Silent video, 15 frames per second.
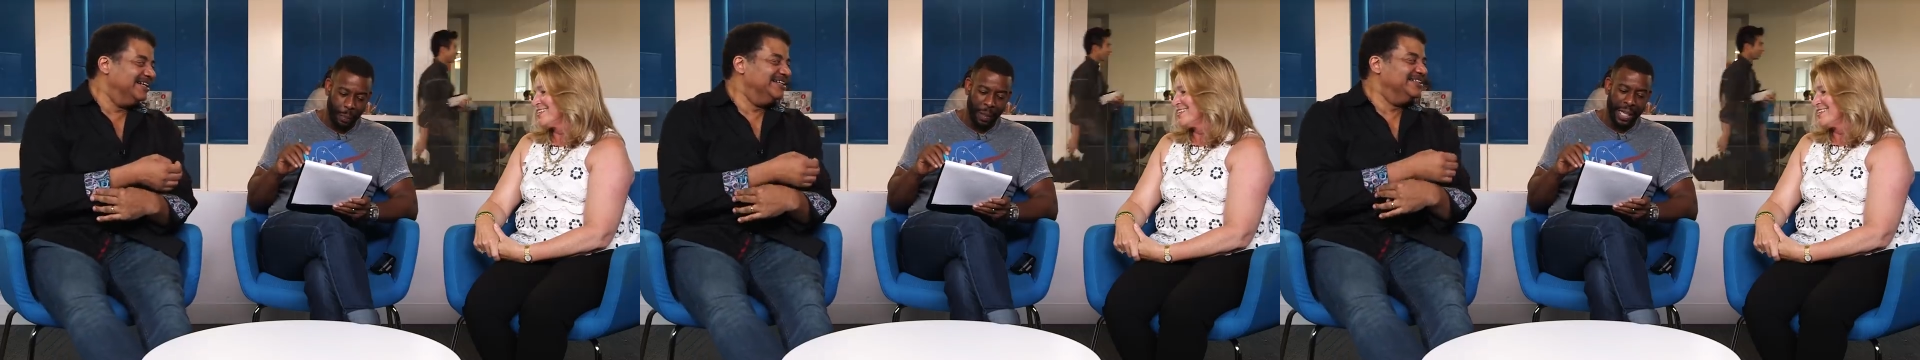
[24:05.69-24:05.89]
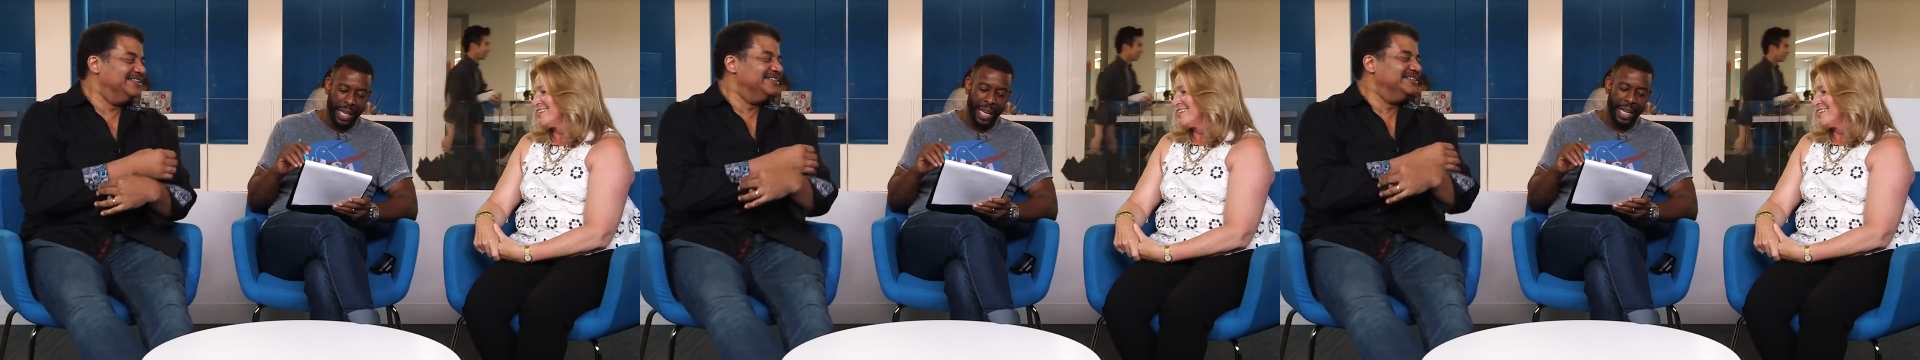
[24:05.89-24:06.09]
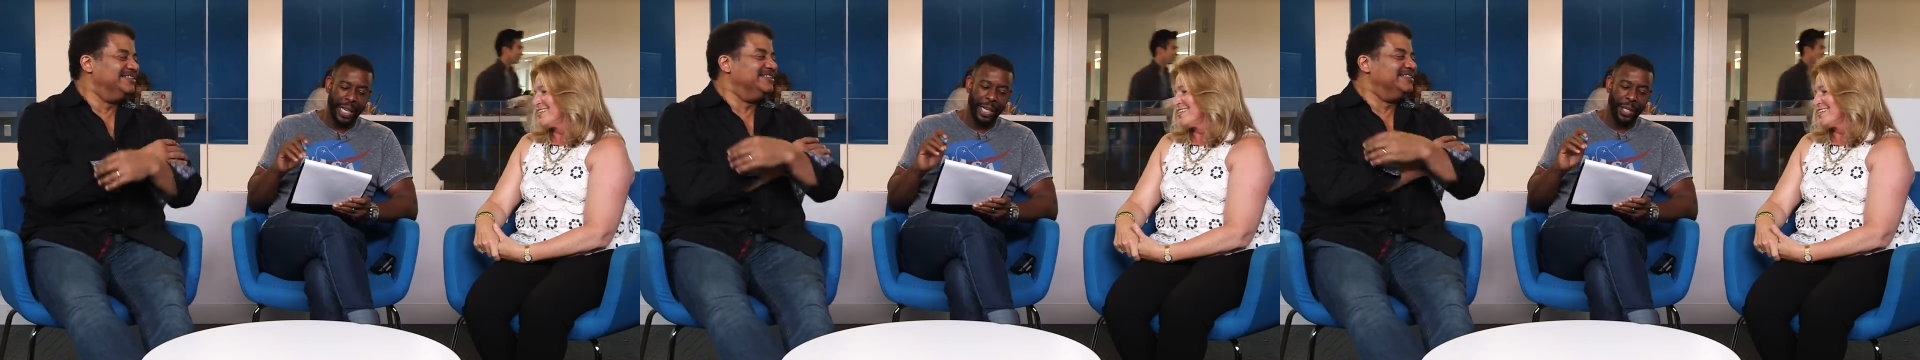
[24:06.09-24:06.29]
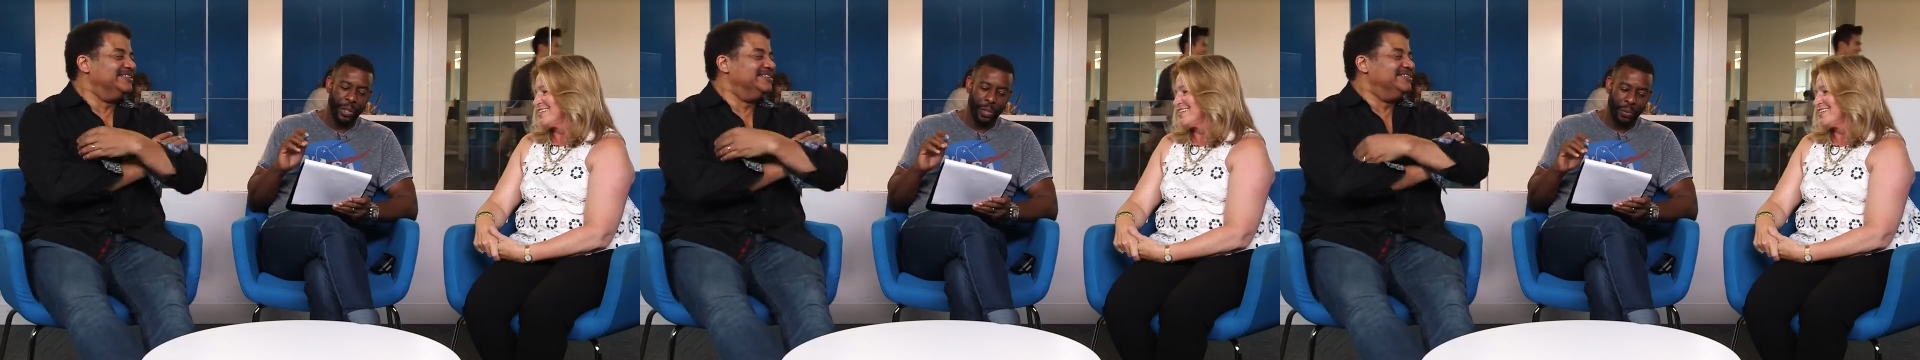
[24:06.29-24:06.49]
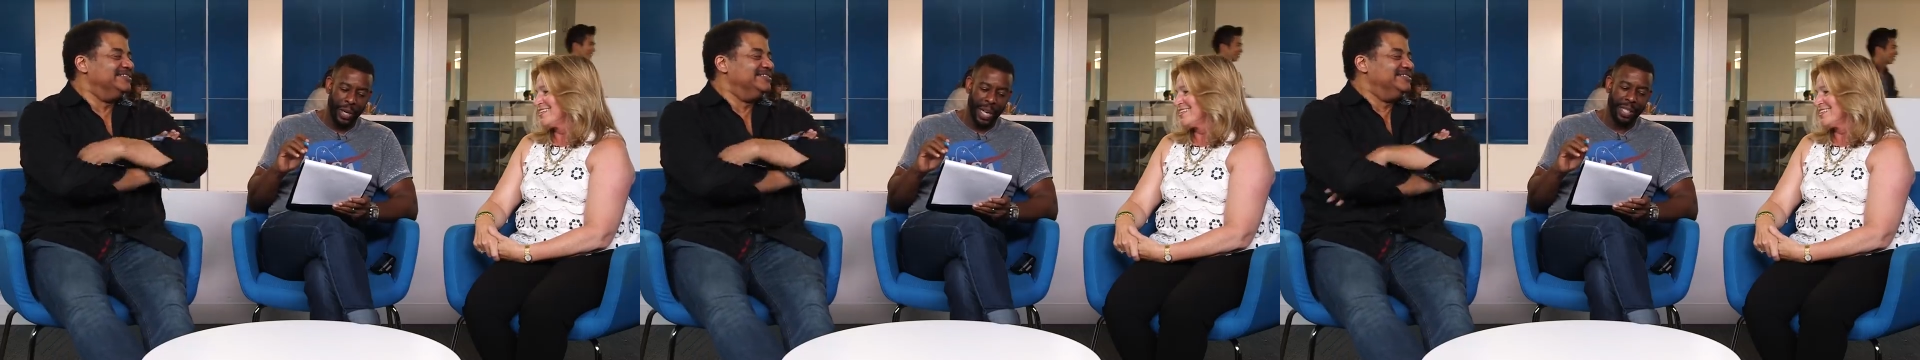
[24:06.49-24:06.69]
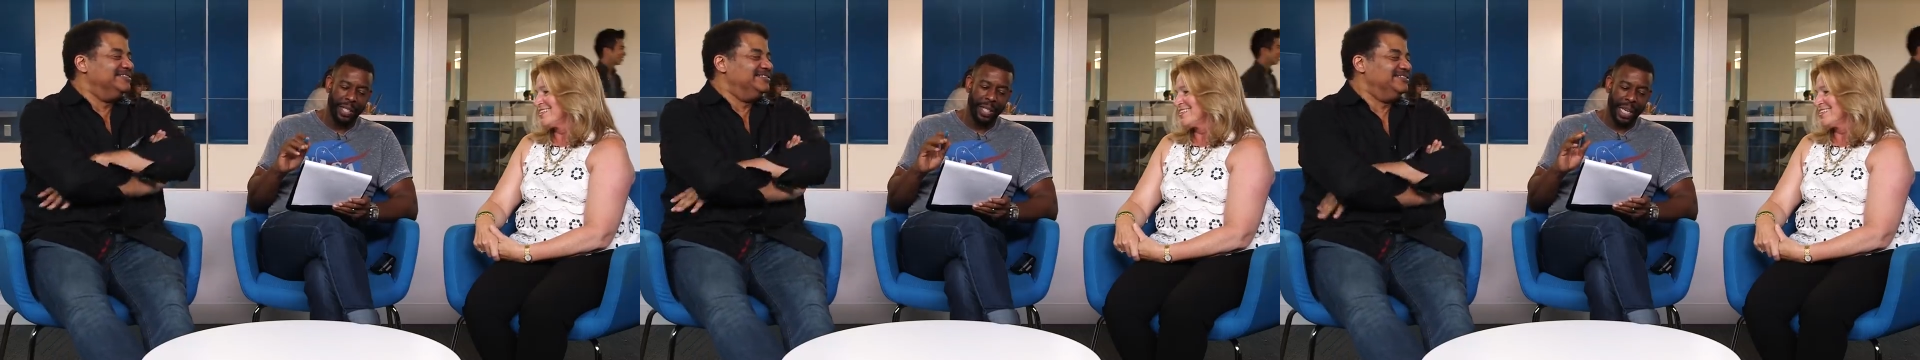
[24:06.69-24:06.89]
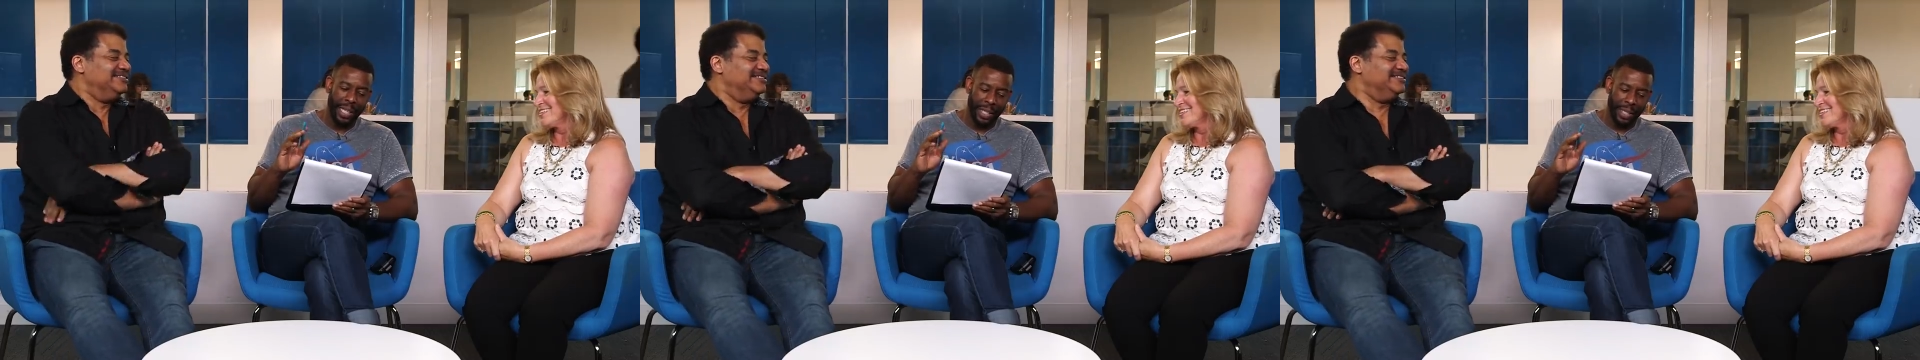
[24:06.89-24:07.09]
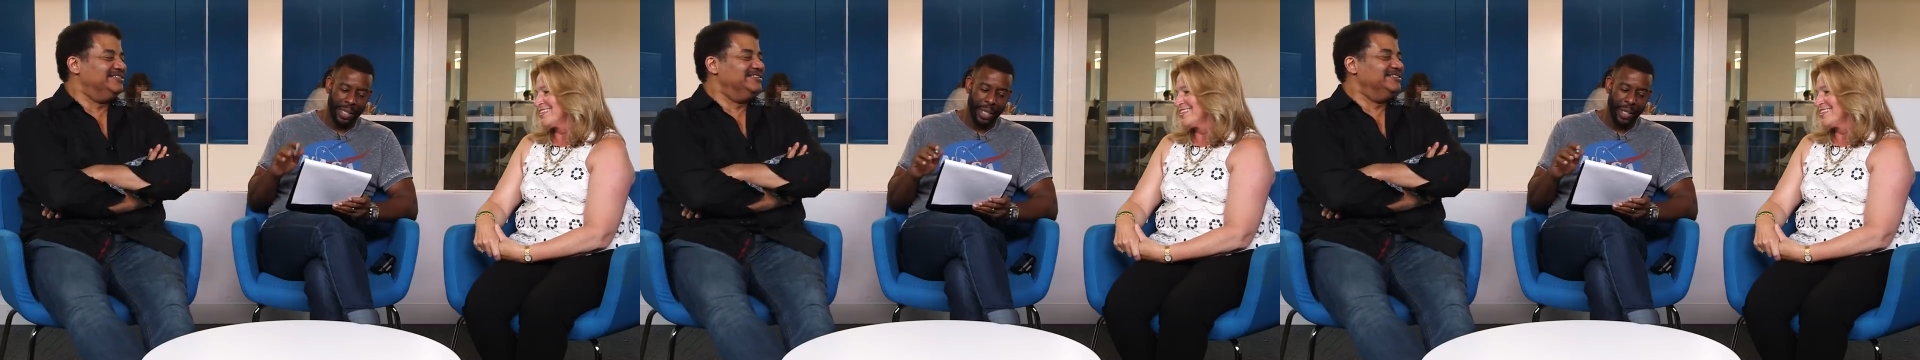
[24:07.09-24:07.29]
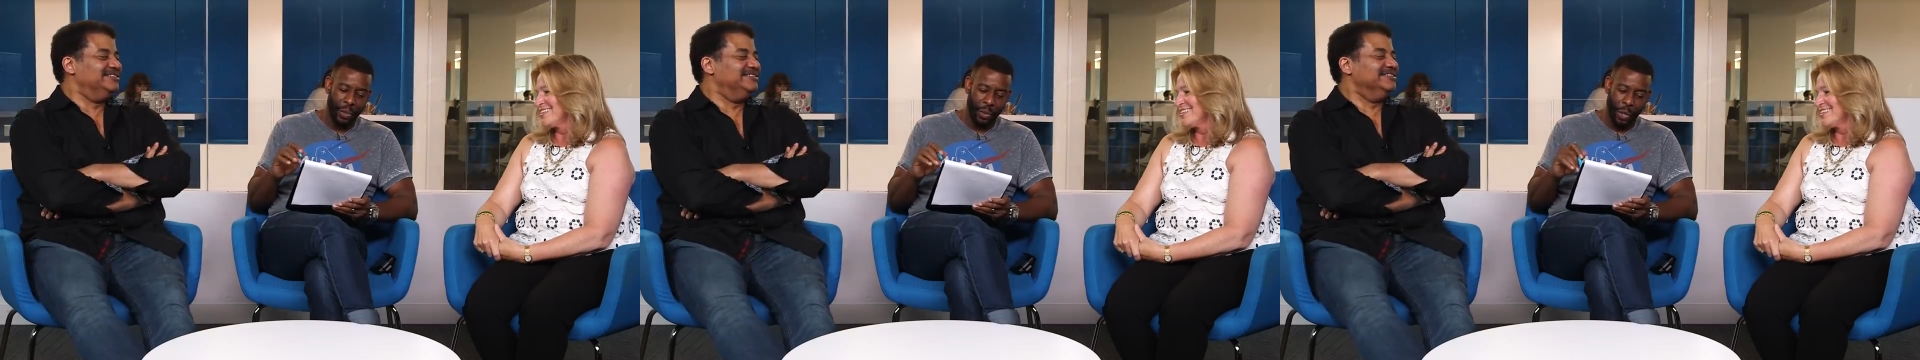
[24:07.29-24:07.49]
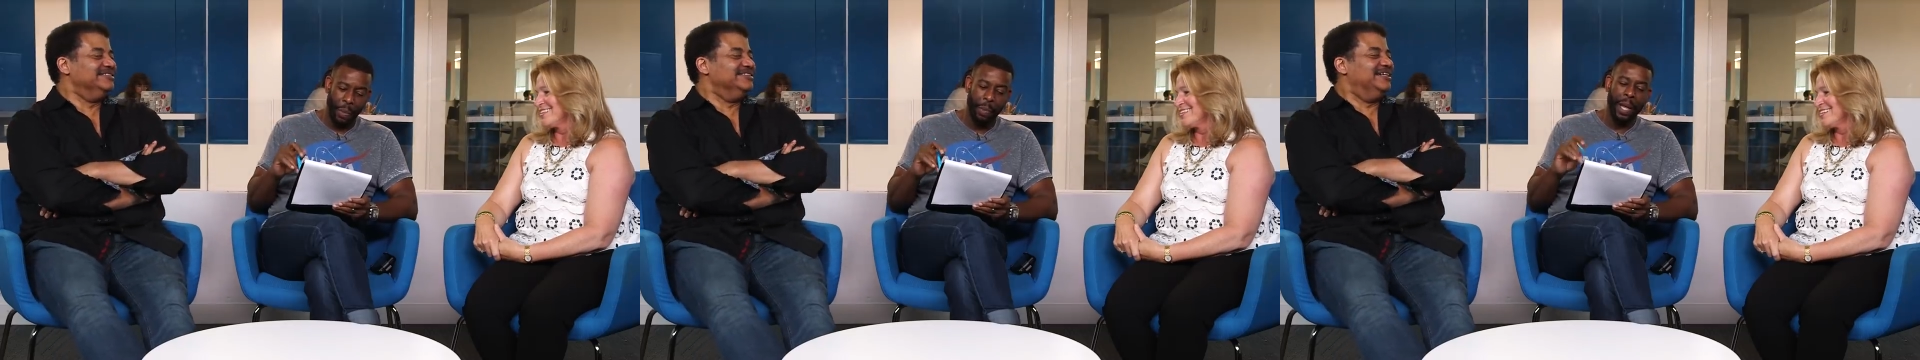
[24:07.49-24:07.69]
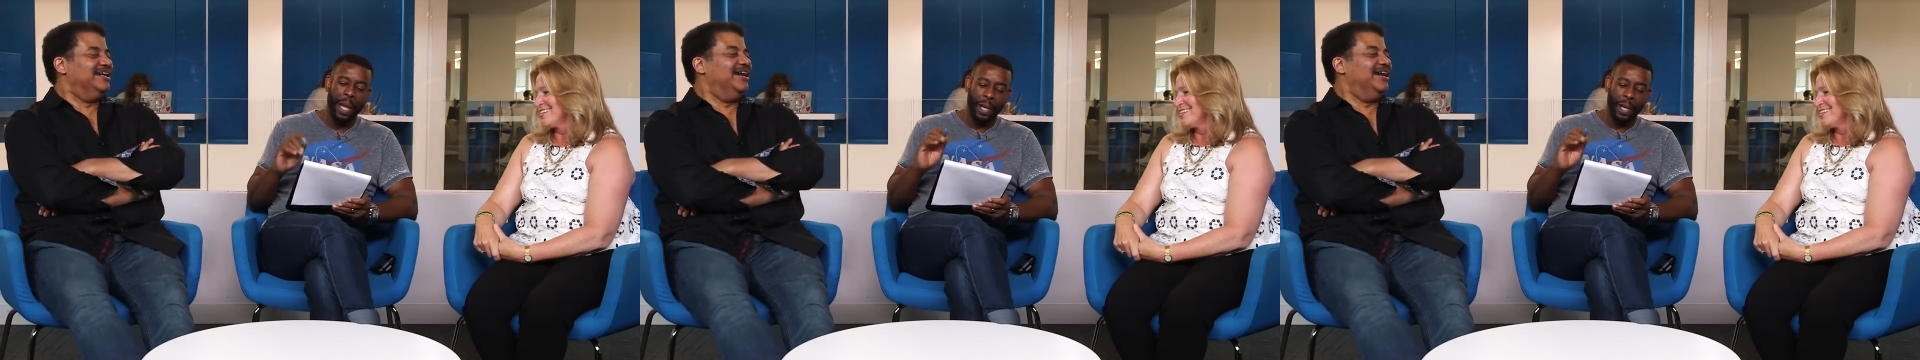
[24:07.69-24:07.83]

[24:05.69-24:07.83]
Speaker 1: spaghetti and Tourette's like the syndrome.